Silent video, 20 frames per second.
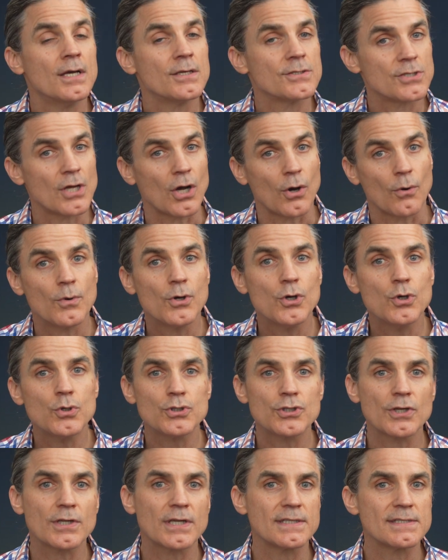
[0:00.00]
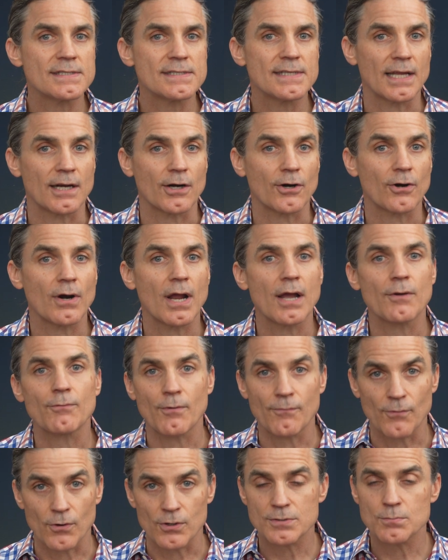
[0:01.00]
So, who should consider a
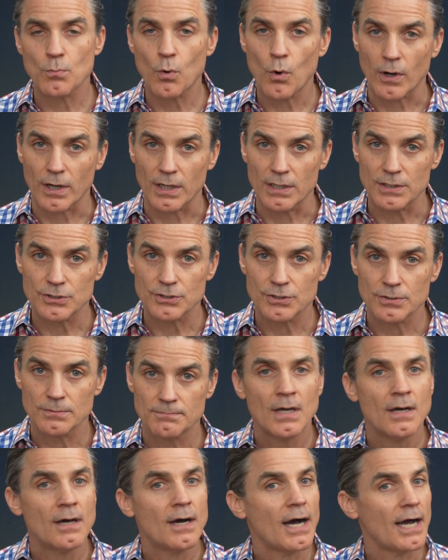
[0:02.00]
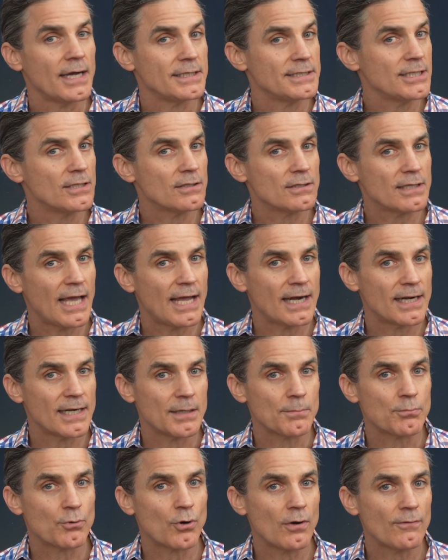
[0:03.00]
reverse mortgage? Ideal candidate
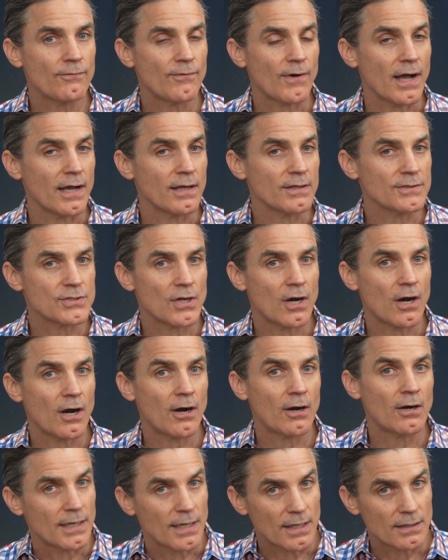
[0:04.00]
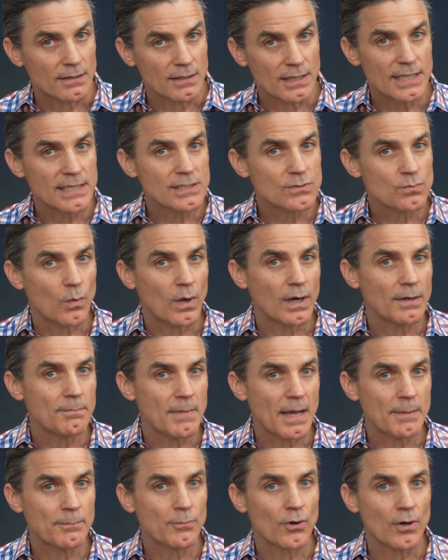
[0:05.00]
profiles are at least one
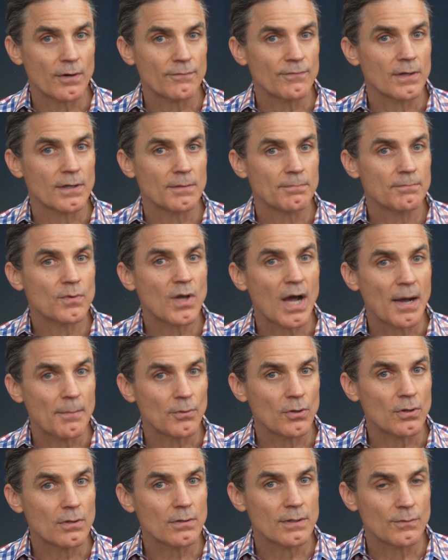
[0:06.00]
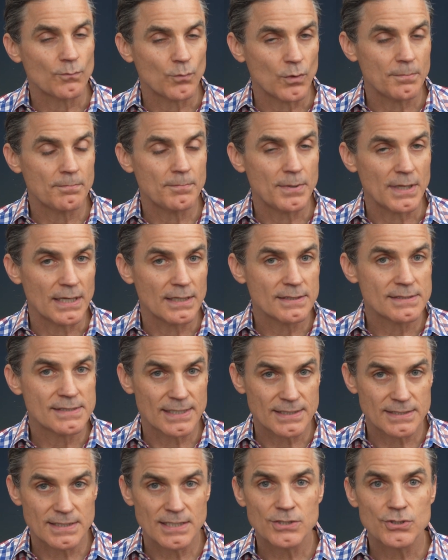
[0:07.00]
member of the couple would be
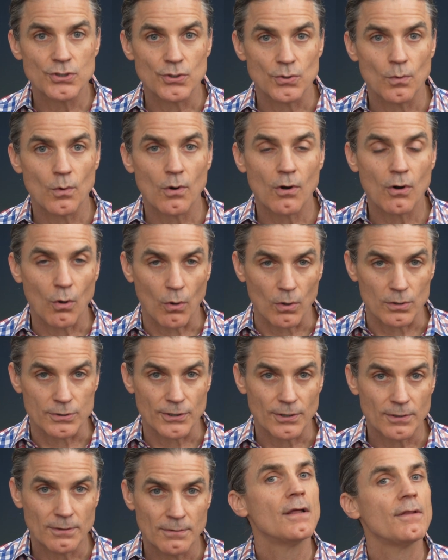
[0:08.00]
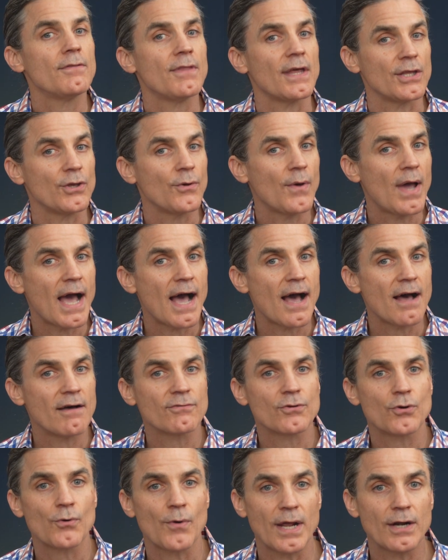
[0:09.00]
62 or older, that you have
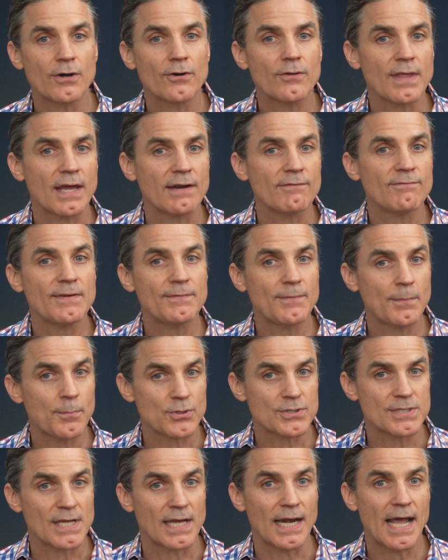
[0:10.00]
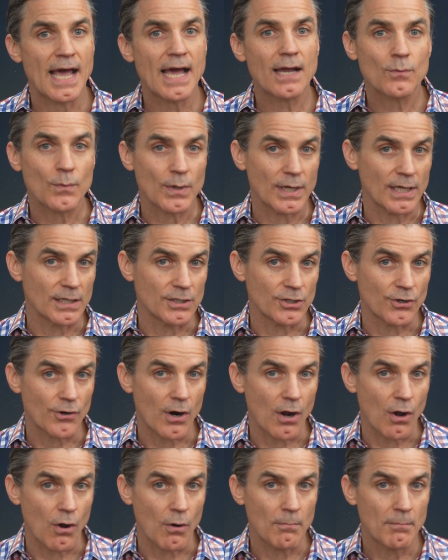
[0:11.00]
greater than 50% equity in your
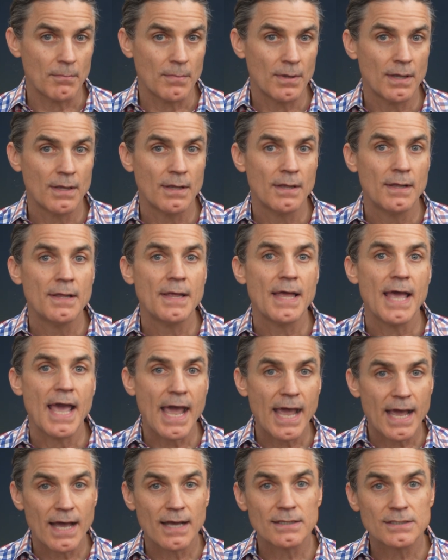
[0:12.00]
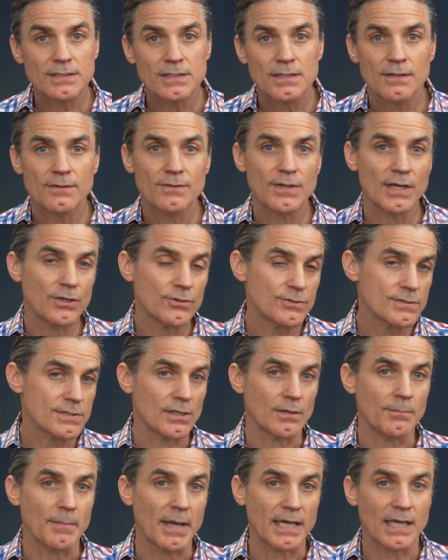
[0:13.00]
home, and that you're still
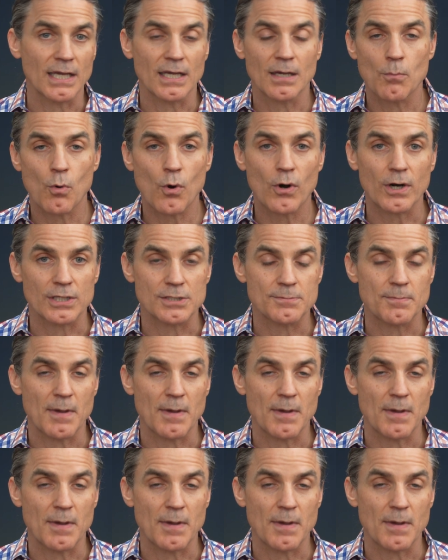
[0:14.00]
making a mortgage